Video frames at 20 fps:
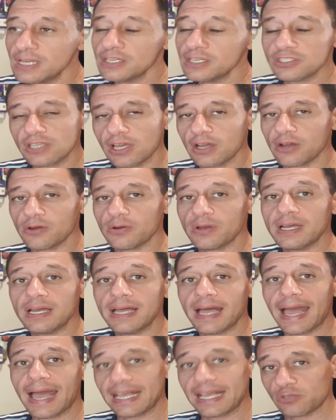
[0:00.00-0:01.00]
So,
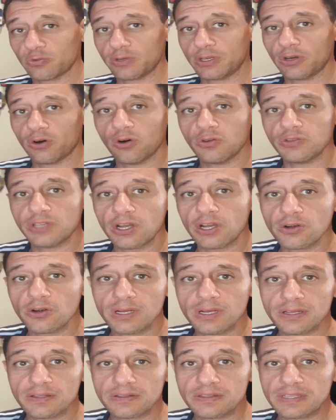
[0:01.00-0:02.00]
as we all
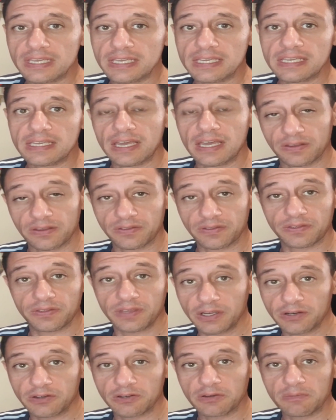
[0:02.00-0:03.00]
know, the
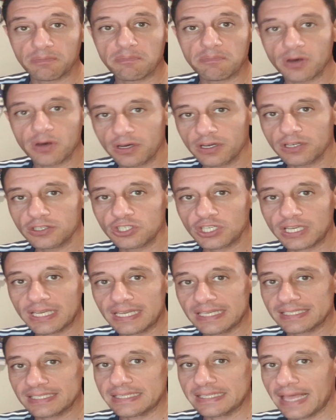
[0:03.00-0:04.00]
Ethereum merge
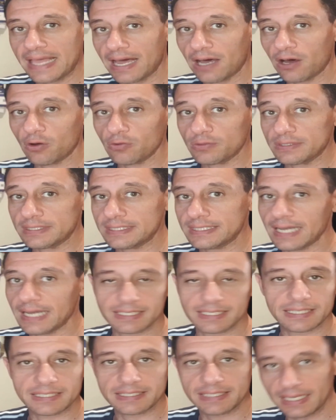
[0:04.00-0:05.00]
is now
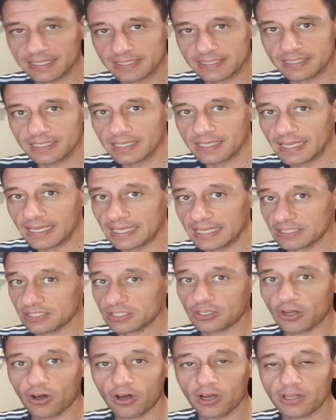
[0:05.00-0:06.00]
done and dusted. It's
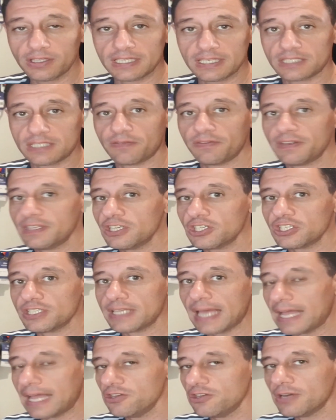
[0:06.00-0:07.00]
gone, it's finished,
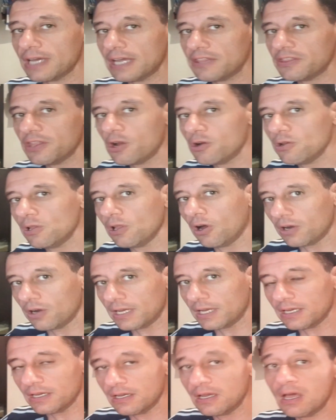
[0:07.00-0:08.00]
and you can no
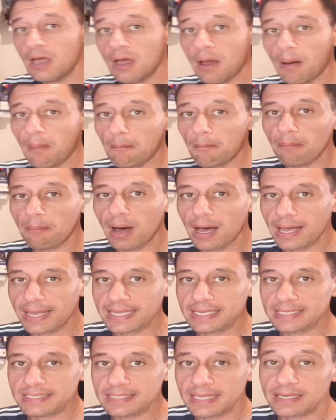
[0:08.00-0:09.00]
longer
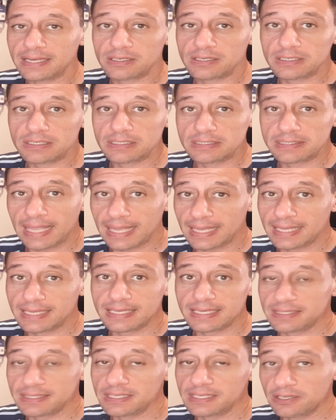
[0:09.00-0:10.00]
mine that
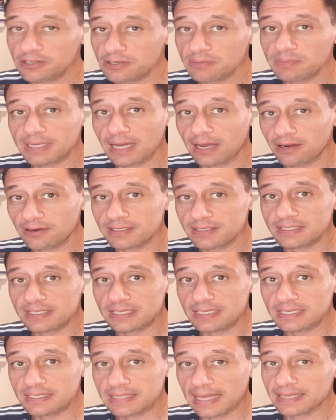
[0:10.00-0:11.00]
Ethereum
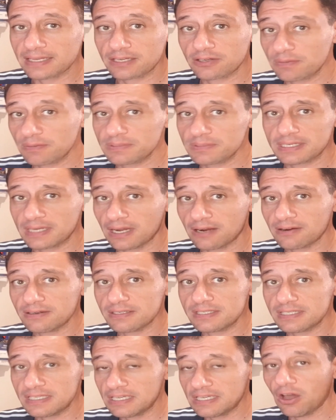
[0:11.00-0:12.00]
currency, that
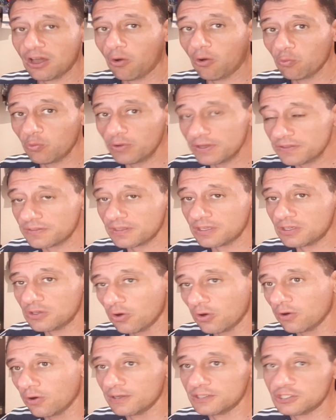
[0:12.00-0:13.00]
cryptocurrency, with
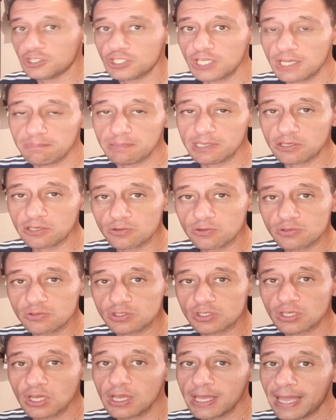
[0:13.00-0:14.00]
your G P
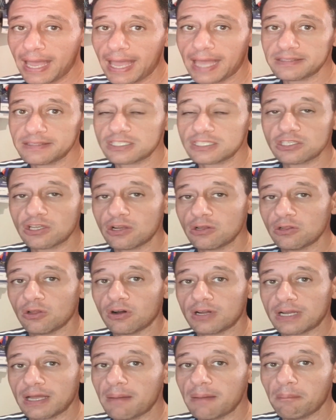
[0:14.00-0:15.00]
Us, and it's no
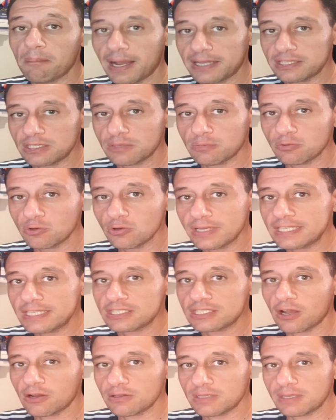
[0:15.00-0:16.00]
longer mineable.
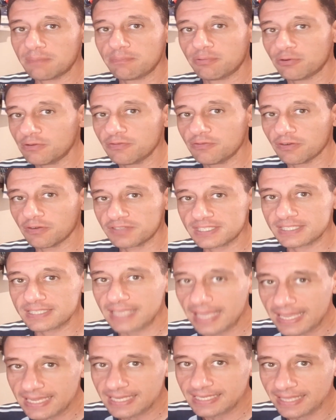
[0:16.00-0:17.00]
It's only proof of
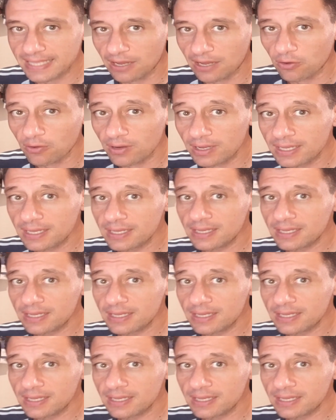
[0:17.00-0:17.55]
stake now.